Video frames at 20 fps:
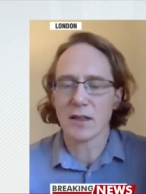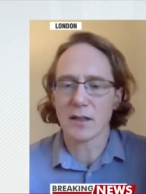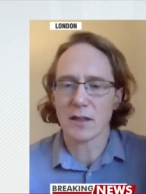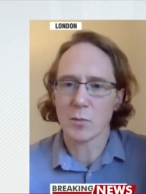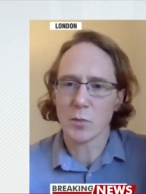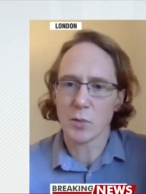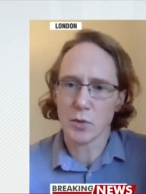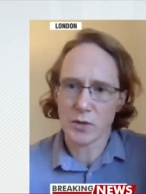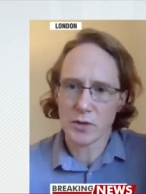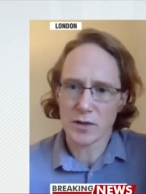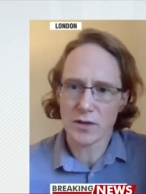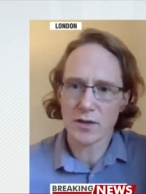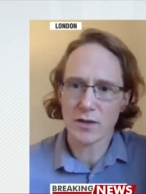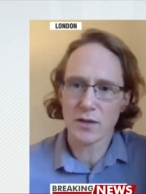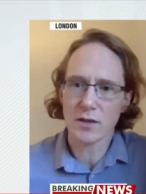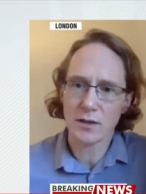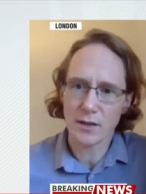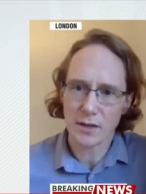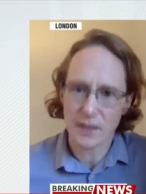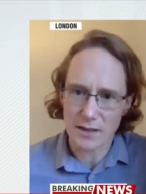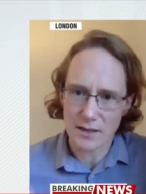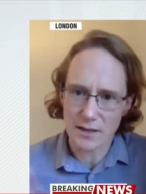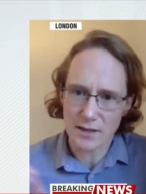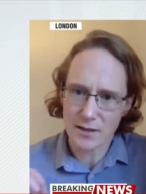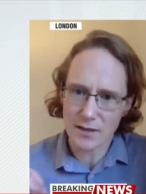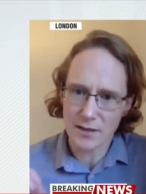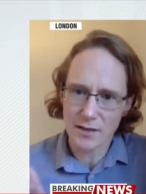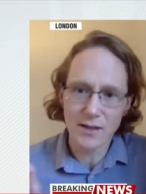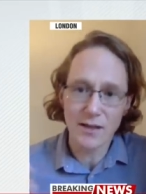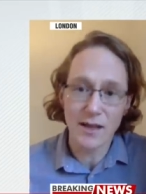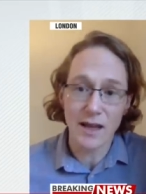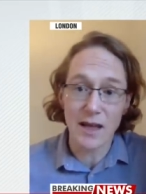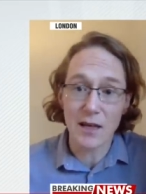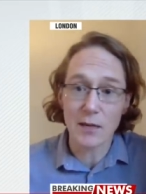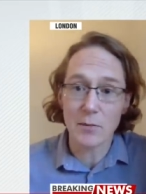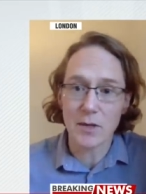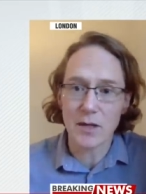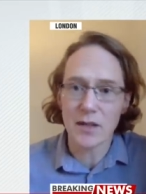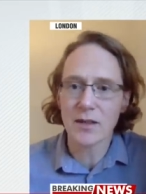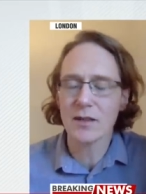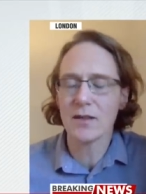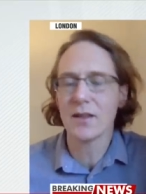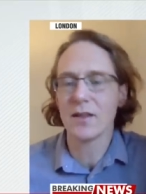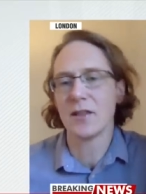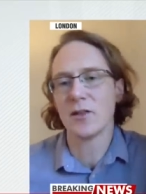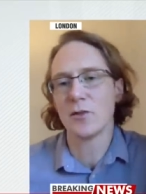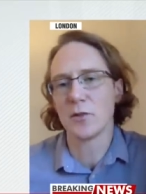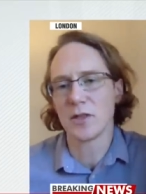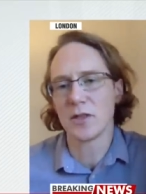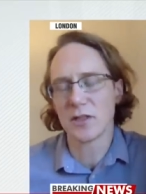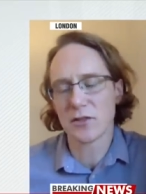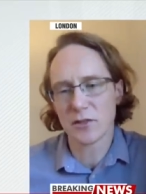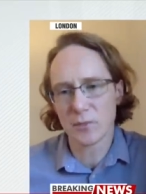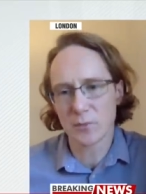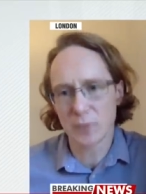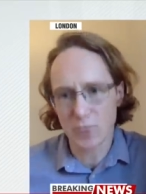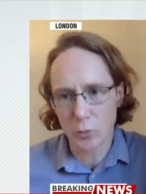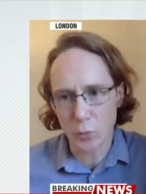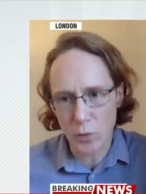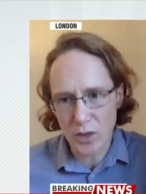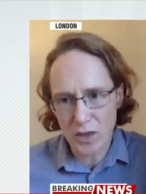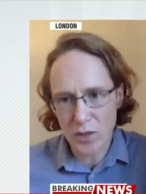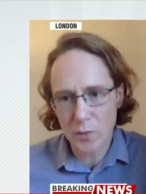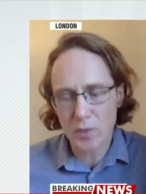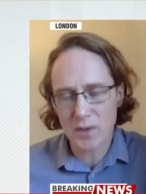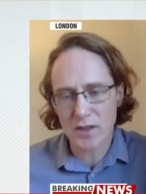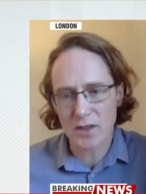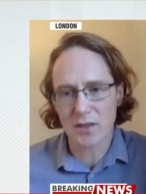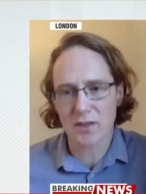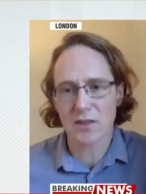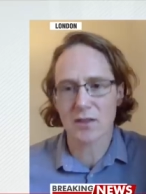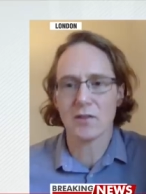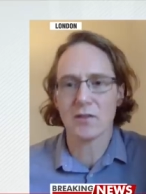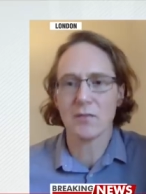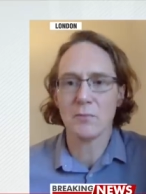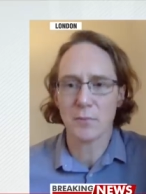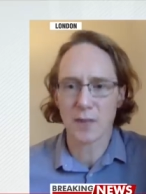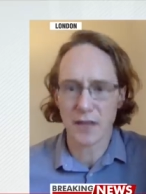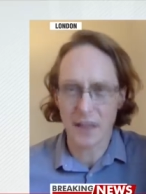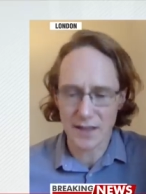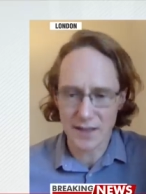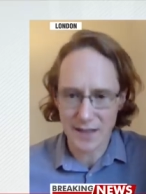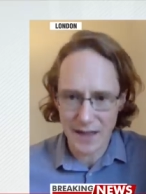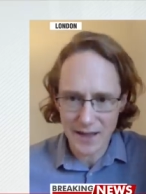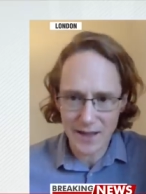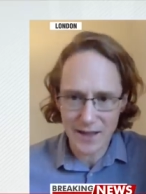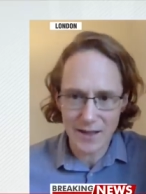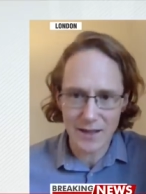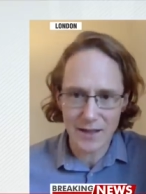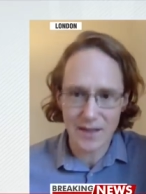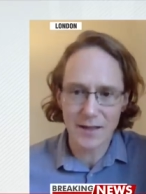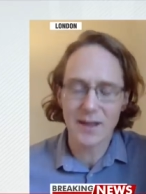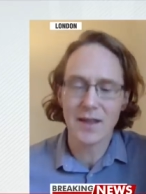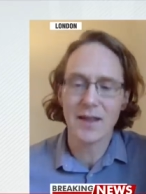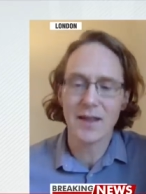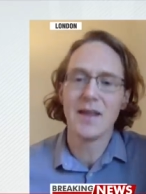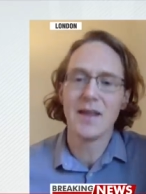It puts its enemy into an extremely weak position by attacking it.